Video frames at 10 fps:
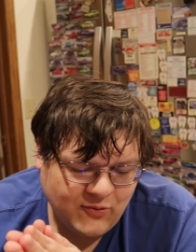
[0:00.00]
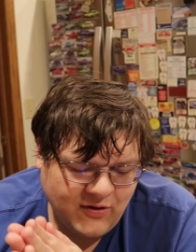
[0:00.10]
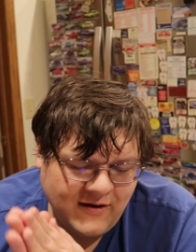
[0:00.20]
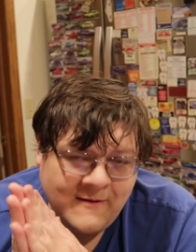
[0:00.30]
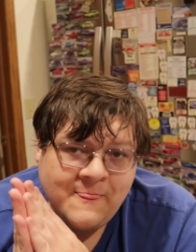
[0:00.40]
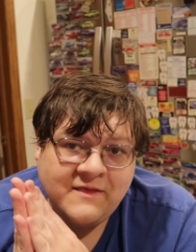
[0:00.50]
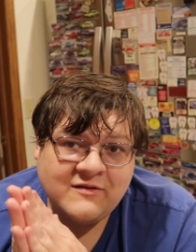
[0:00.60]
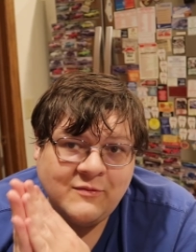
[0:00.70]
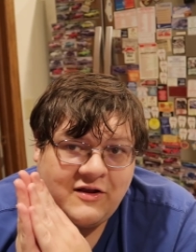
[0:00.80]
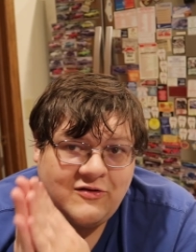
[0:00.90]
boy,
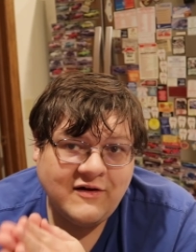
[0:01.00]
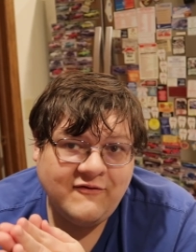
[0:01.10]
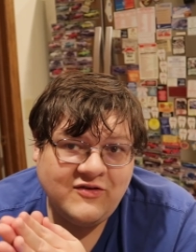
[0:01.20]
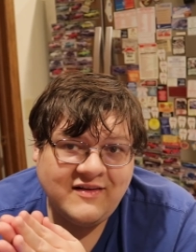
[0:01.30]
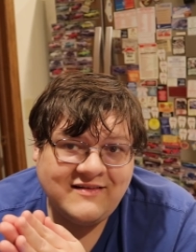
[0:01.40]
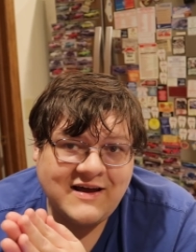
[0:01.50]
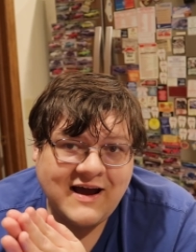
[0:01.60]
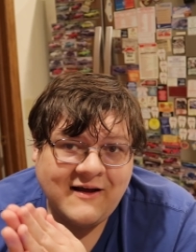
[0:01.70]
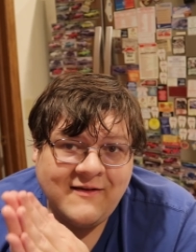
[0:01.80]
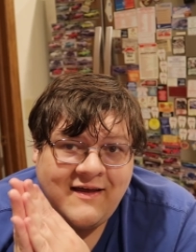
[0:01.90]
somebody loves this deck,